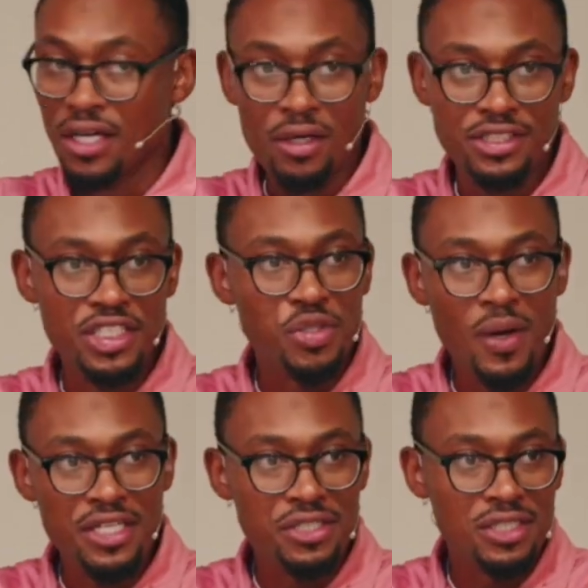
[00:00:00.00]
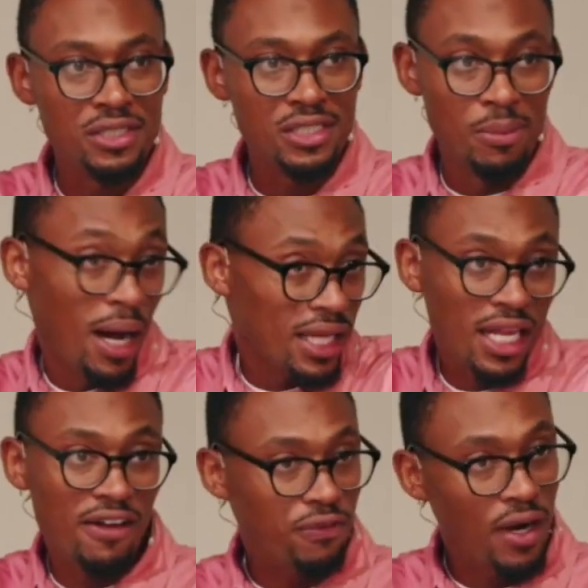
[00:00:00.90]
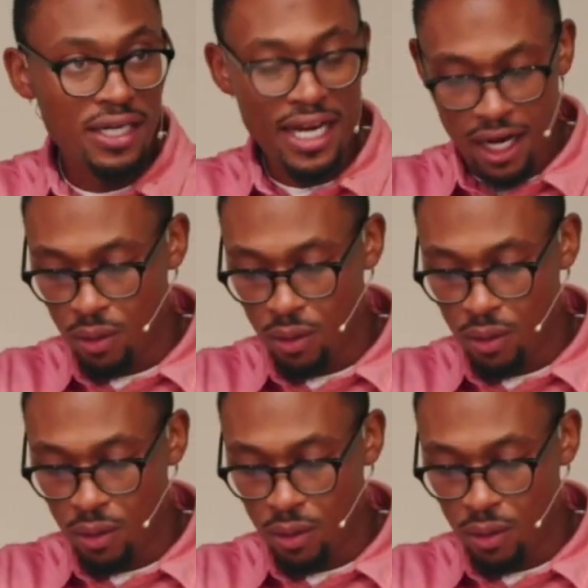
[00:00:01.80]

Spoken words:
There are situations in my life right